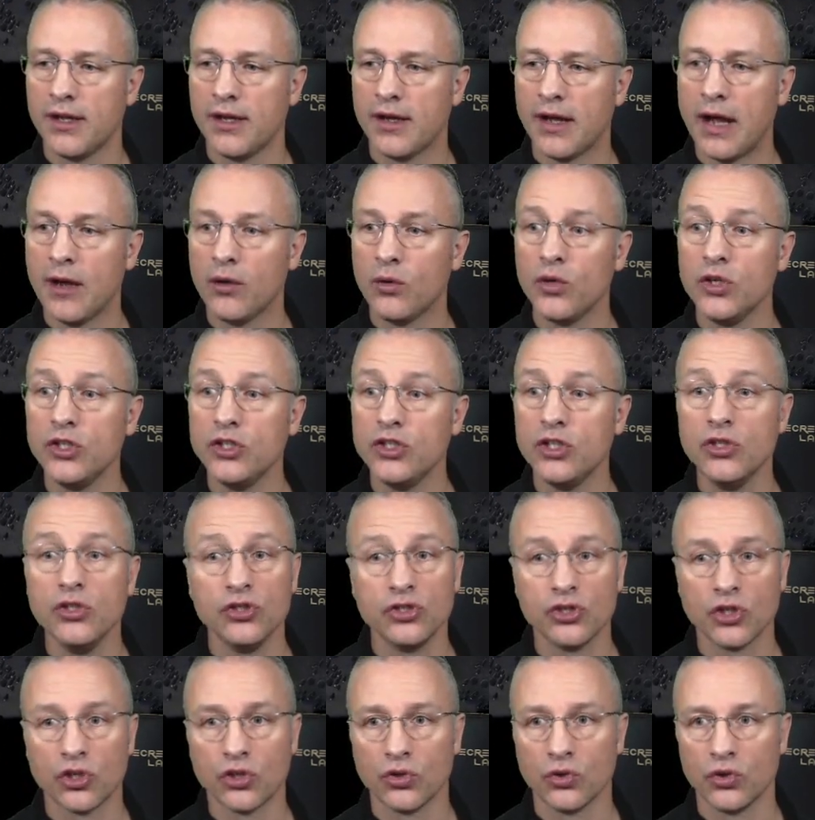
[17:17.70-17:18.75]
I'm going to use
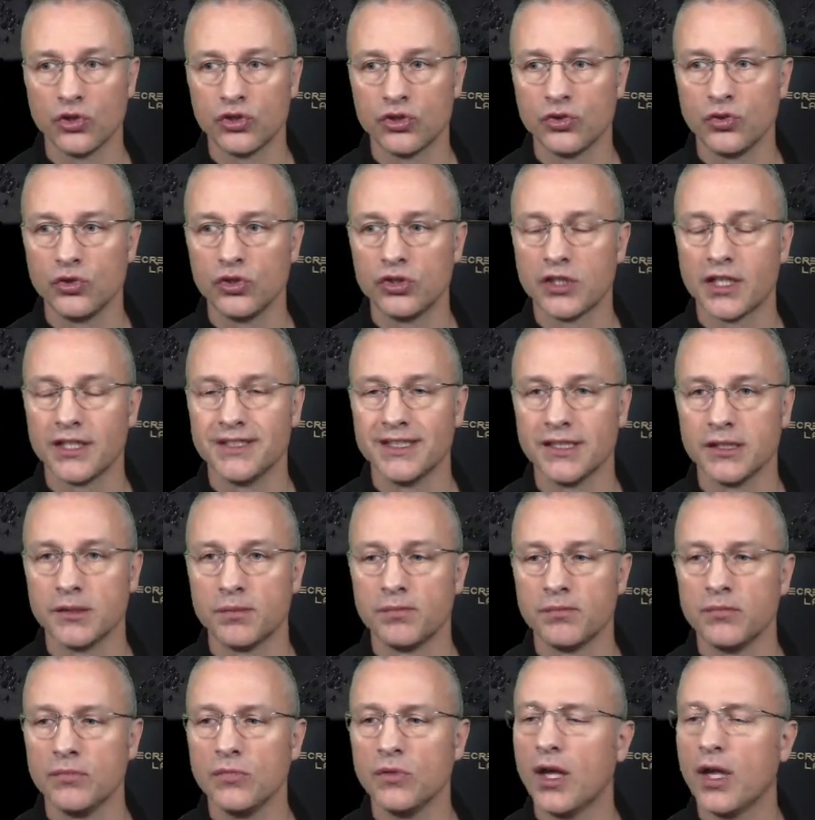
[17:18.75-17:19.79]
the crossroads because it's,
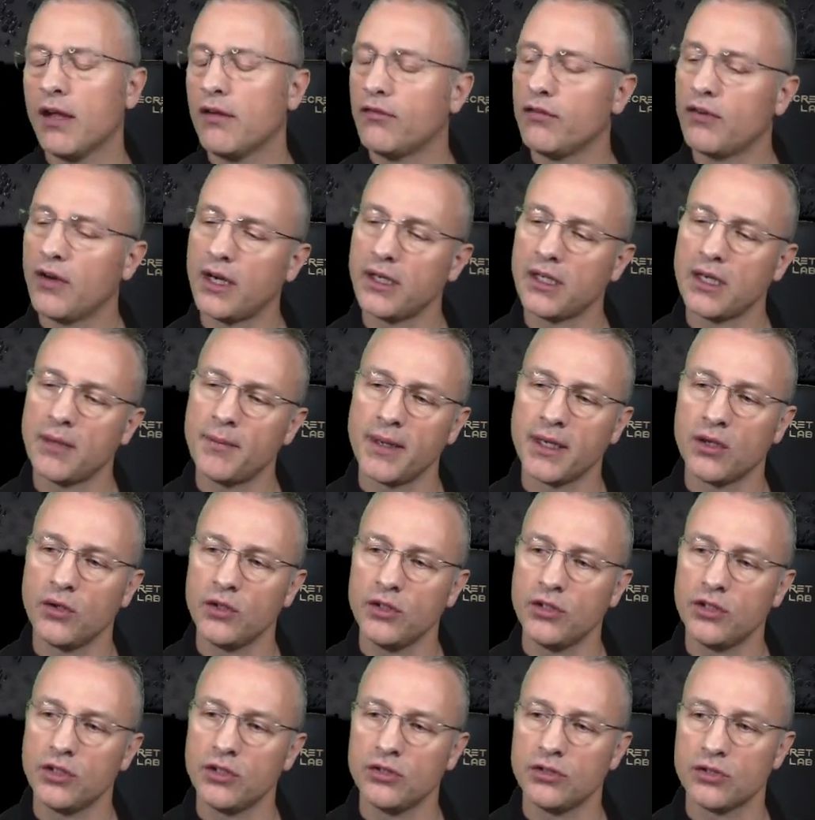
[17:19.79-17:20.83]
in fact, am I going
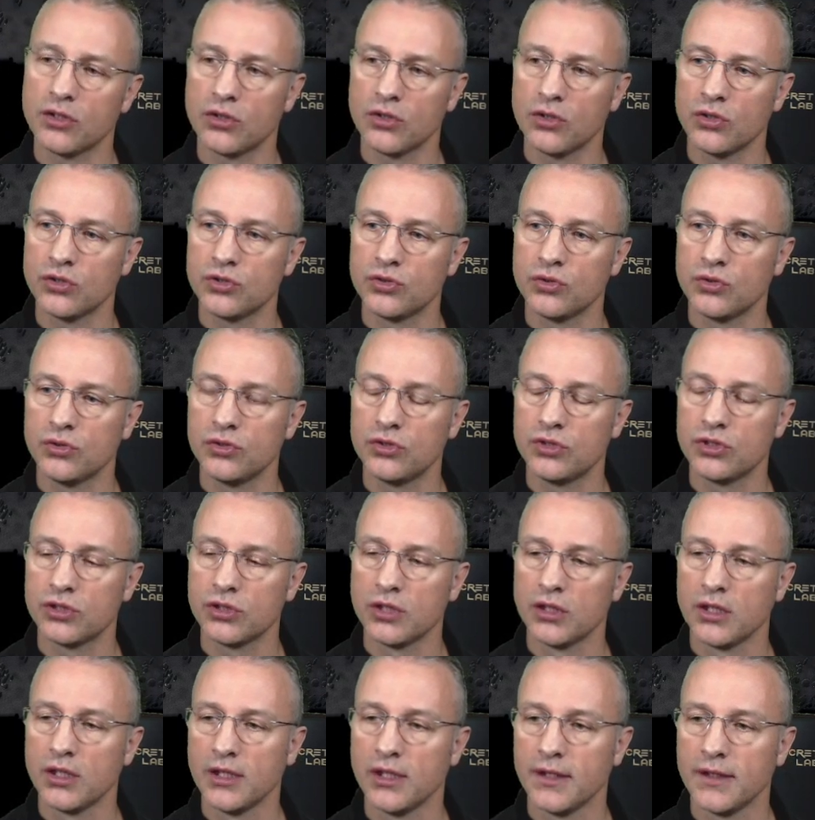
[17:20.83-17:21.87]
to use the crossroads?
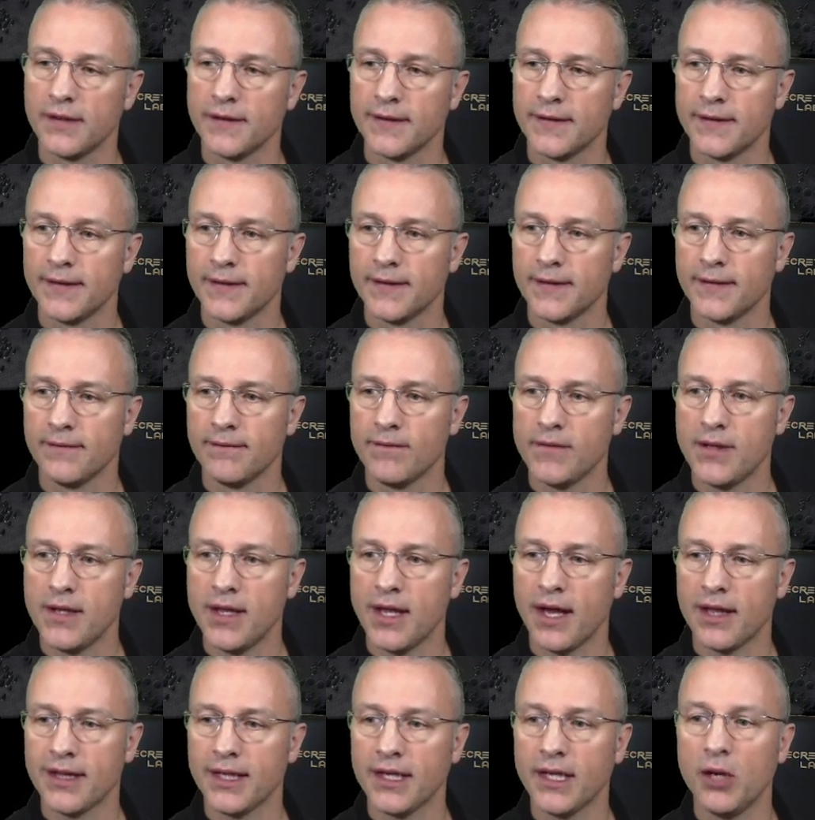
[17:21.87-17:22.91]
Yeah,
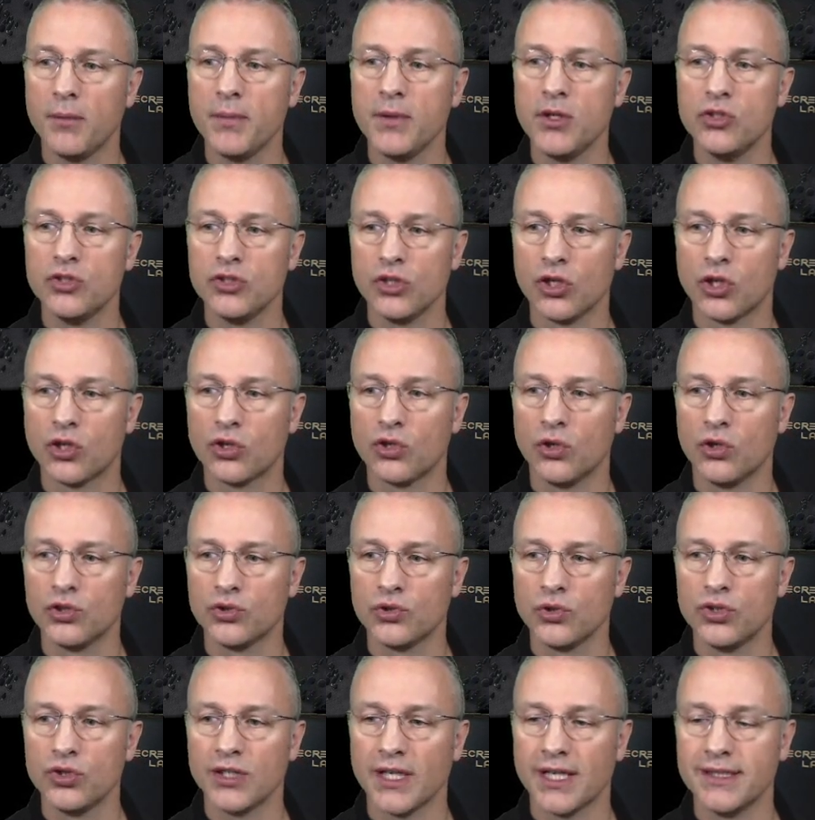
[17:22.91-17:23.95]
I think I'll be using the
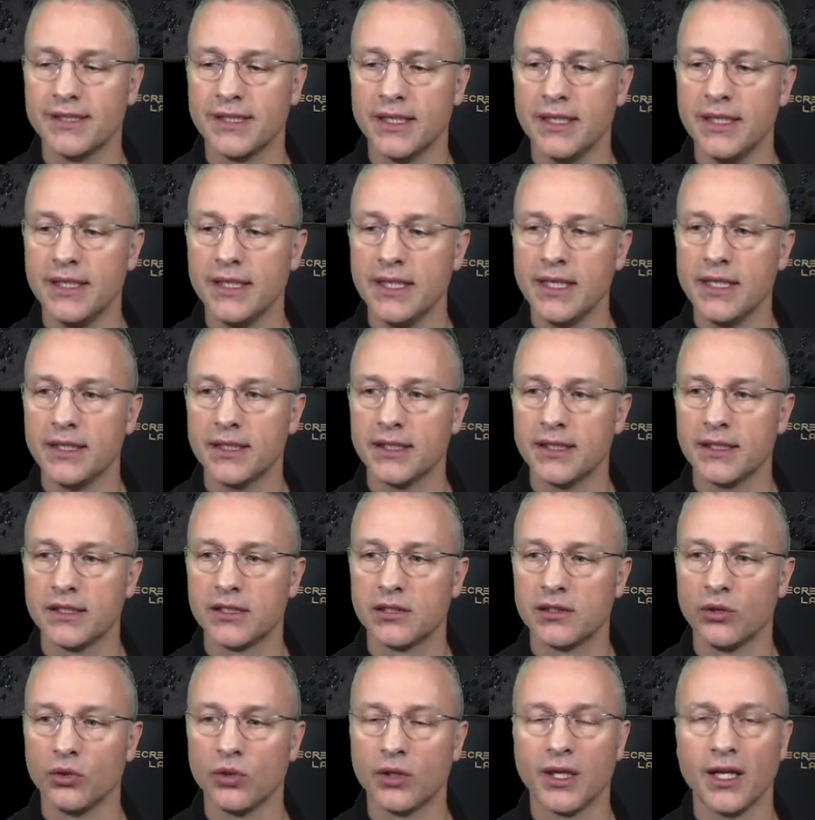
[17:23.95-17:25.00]
crossroads as the nearest
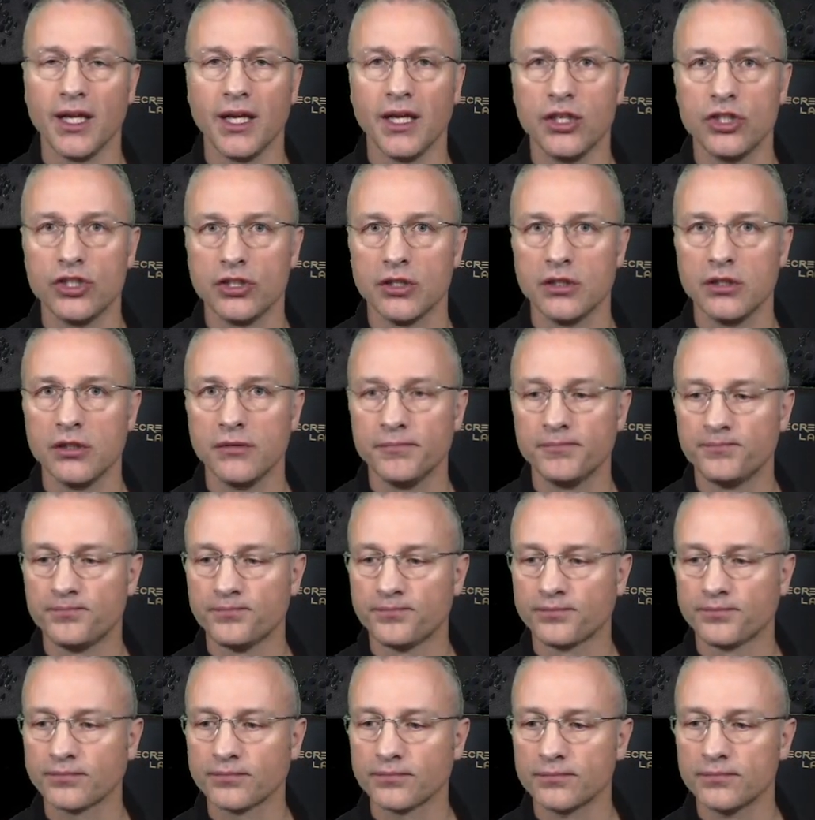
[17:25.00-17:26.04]
location,
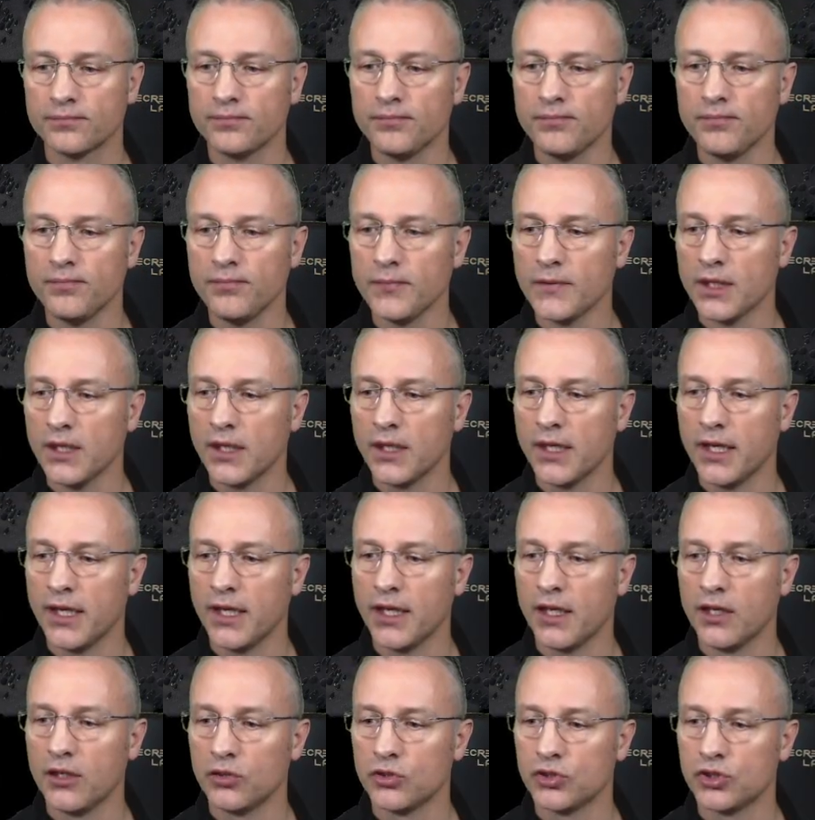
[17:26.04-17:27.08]

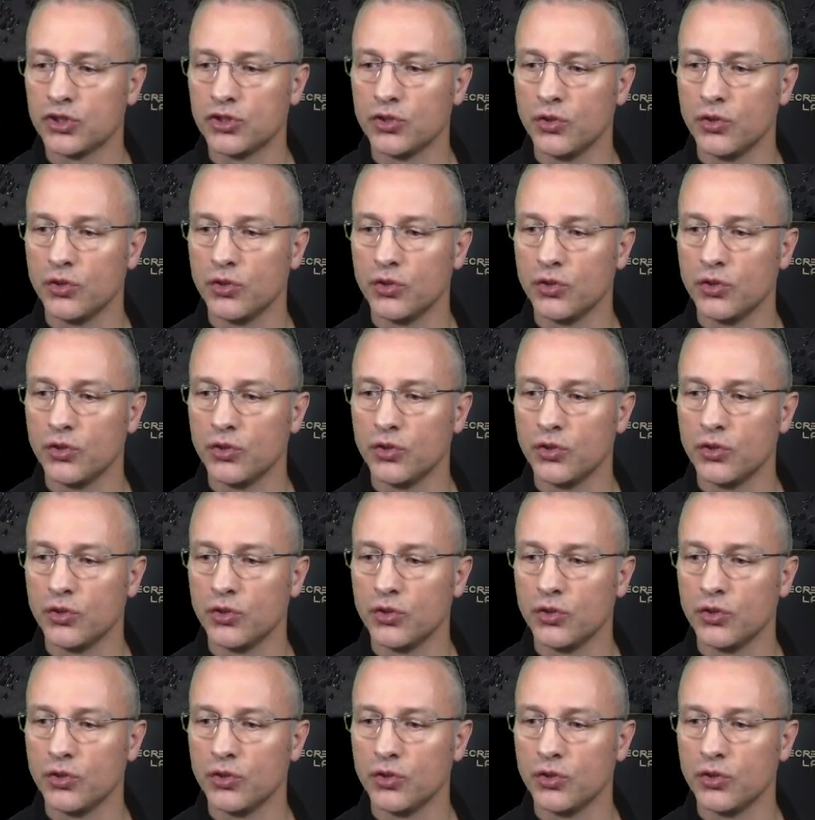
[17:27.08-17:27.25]
and I'll show